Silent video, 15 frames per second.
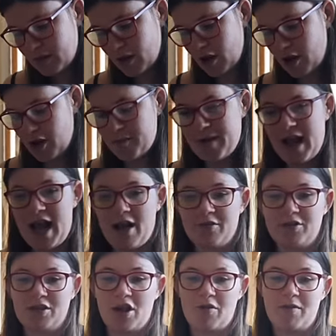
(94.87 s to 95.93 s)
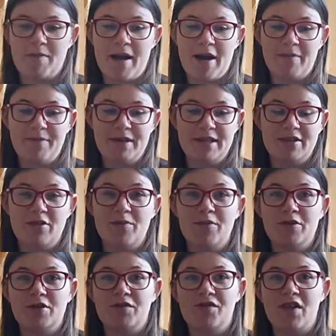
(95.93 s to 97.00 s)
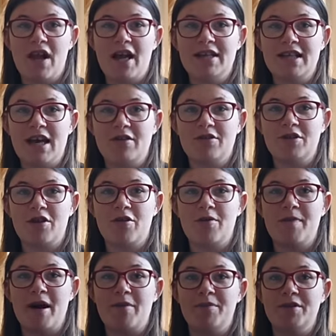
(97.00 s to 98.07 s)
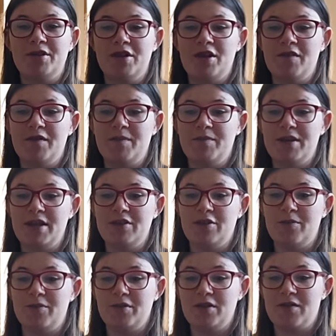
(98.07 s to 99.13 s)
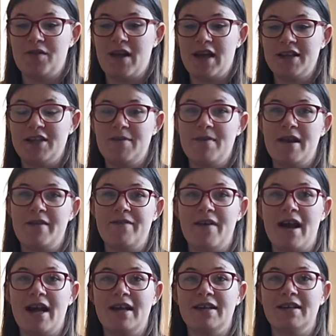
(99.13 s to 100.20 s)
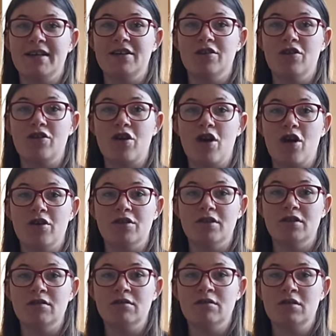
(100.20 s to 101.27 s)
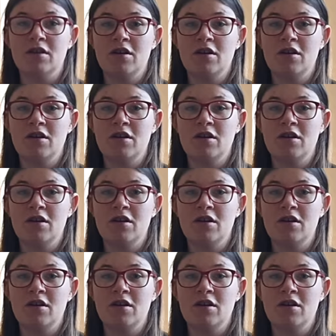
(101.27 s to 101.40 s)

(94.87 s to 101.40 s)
um, how to go about bees or butterflies, how to go about preserving bees or butterflies you may find in your garden,